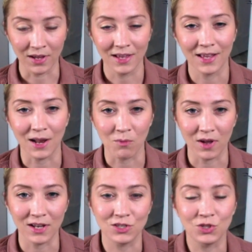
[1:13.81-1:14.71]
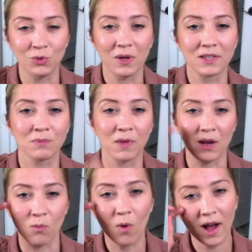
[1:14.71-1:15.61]
and I wanted to
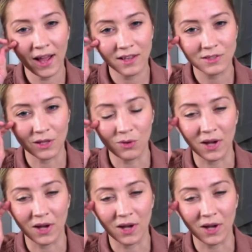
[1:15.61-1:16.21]
explain why so that you